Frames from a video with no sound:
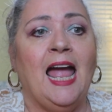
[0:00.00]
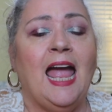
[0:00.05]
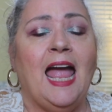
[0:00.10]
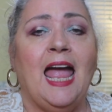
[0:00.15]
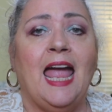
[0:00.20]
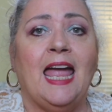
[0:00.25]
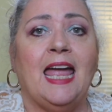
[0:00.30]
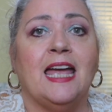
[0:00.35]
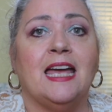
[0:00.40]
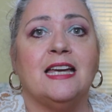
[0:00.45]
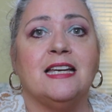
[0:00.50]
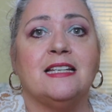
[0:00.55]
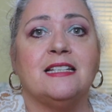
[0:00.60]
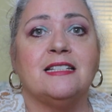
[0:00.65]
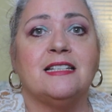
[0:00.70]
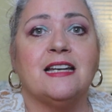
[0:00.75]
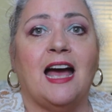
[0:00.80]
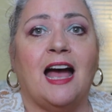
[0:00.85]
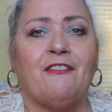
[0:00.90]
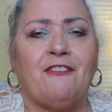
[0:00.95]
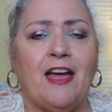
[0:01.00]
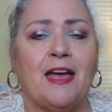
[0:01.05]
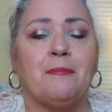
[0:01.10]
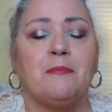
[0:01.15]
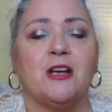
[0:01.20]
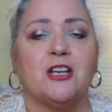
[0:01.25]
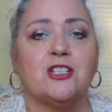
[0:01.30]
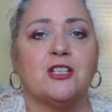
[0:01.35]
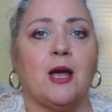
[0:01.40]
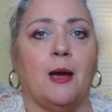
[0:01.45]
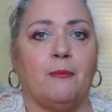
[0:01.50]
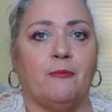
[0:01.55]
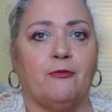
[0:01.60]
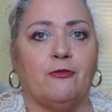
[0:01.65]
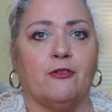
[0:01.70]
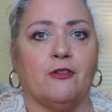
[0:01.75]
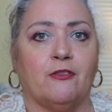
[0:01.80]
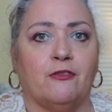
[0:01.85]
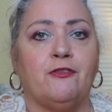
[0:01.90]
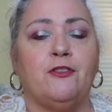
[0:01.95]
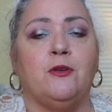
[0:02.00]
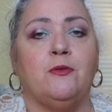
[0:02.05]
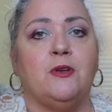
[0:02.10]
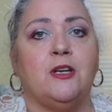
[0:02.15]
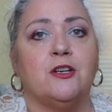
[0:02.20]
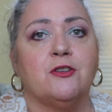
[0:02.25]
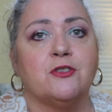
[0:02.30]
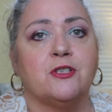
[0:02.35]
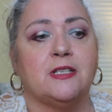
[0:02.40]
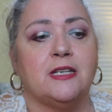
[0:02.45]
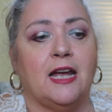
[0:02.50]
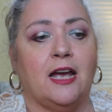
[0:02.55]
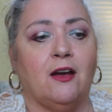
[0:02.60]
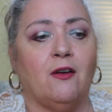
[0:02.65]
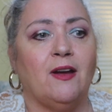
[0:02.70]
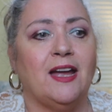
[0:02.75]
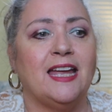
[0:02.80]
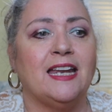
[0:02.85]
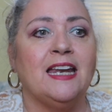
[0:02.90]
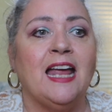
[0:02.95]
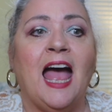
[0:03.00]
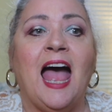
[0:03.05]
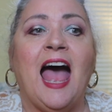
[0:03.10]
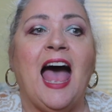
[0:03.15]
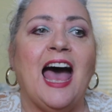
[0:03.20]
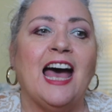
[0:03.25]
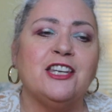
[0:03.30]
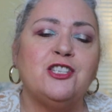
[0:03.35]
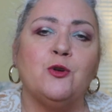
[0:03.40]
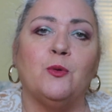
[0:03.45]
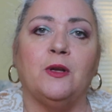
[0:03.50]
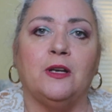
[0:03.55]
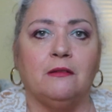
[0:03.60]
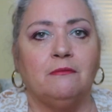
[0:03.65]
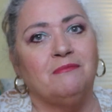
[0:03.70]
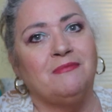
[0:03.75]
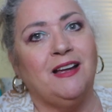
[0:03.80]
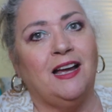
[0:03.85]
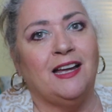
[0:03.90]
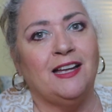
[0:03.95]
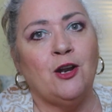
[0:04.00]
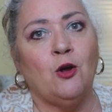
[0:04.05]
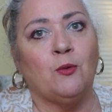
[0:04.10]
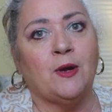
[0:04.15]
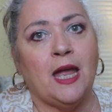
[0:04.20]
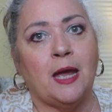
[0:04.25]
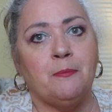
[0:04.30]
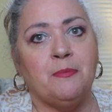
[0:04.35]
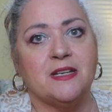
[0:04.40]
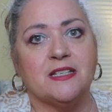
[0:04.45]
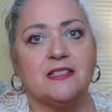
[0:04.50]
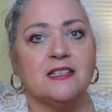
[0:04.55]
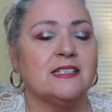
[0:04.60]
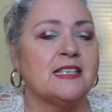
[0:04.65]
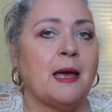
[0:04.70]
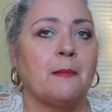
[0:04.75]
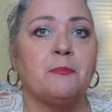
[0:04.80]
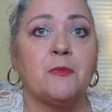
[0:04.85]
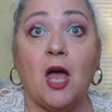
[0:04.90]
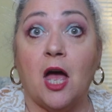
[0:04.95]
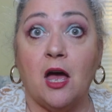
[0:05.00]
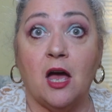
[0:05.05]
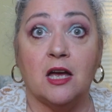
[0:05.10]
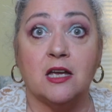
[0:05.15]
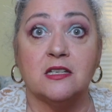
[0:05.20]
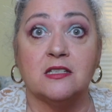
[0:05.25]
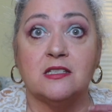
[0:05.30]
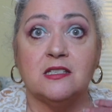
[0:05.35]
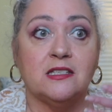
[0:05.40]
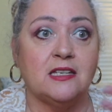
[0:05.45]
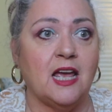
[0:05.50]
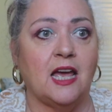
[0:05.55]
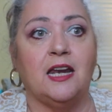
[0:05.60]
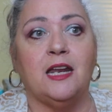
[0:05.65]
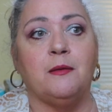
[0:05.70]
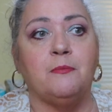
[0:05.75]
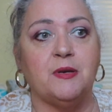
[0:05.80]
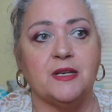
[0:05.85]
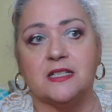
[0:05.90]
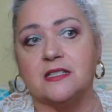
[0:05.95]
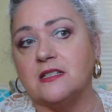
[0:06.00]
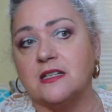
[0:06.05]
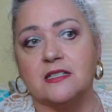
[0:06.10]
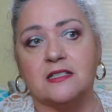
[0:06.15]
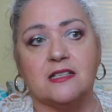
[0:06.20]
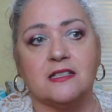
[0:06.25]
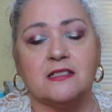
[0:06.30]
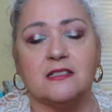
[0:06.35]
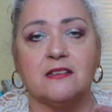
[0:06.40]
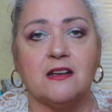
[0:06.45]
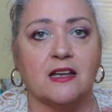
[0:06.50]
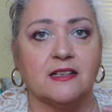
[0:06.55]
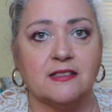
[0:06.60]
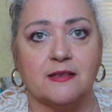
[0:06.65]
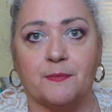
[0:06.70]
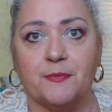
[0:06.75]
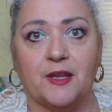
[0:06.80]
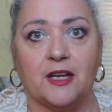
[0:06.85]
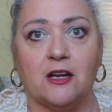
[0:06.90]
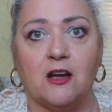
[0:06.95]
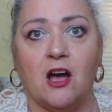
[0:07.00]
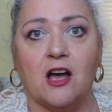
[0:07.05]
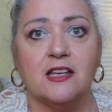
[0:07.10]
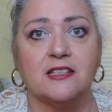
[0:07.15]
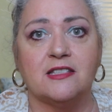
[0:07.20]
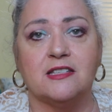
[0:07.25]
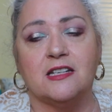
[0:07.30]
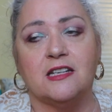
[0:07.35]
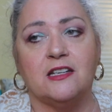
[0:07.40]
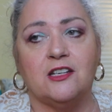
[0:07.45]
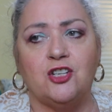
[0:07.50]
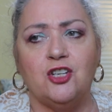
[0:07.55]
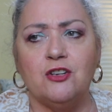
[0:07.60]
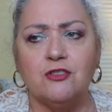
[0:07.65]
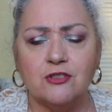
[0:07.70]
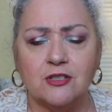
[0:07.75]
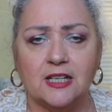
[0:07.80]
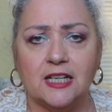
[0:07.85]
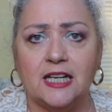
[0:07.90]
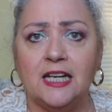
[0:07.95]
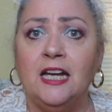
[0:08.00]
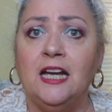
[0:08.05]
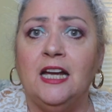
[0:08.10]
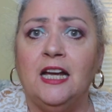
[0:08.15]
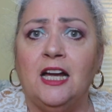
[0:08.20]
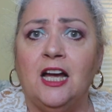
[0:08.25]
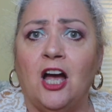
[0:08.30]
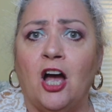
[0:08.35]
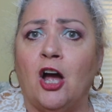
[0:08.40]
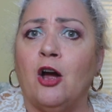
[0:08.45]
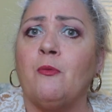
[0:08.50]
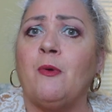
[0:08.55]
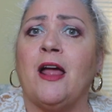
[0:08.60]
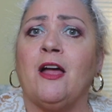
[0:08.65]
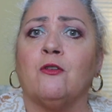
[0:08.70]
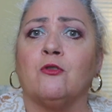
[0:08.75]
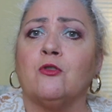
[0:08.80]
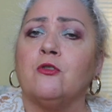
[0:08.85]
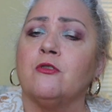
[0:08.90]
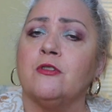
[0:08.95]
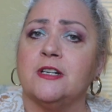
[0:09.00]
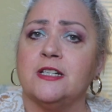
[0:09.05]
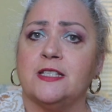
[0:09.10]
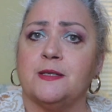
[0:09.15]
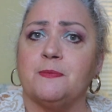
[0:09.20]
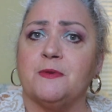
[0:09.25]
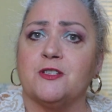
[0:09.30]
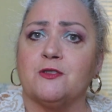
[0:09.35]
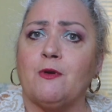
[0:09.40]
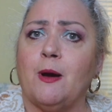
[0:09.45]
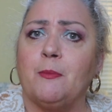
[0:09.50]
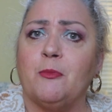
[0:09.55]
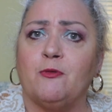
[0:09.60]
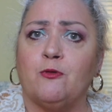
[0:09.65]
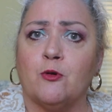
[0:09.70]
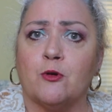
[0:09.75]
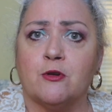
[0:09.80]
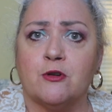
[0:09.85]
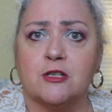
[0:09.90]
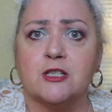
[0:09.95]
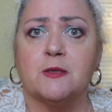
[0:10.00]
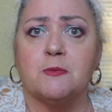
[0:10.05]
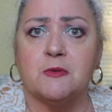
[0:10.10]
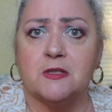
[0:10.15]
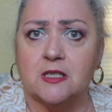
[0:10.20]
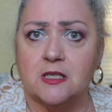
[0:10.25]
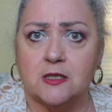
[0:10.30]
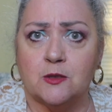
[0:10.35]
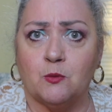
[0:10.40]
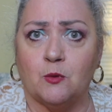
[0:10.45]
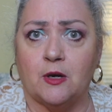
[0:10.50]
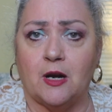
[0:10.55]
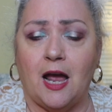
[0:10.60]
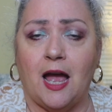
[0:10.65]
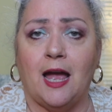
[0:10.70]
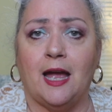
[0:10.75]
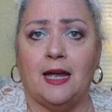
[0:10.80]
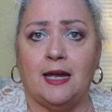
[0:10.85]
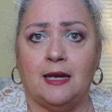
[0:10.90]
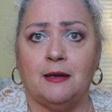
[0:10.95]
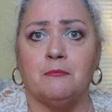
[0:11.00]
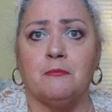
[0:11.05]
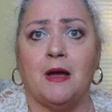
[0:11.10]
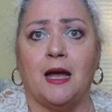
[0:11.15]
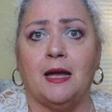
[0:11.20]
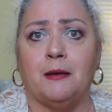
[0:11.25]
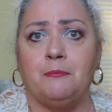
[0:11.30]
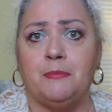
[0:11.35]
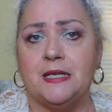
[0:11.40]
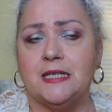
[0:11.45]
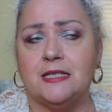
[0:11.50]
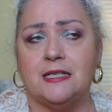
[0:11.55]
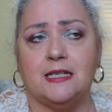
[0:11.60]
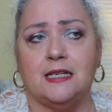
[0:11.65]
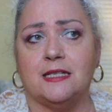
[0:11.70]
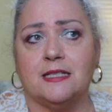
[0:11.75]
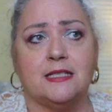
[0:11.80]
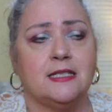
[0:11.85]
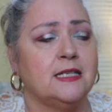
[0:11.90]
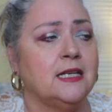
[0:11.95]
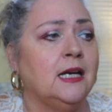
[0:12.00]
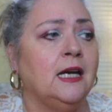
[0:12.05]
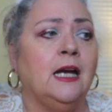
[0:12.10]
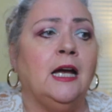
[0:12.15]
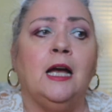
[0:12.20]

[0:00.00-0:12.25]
And I've had my shop for a few years now, and I do an okay business. I'm not a steady business. It's not something constant, and usually around Christmas, right before Christmas is when I am my busiest.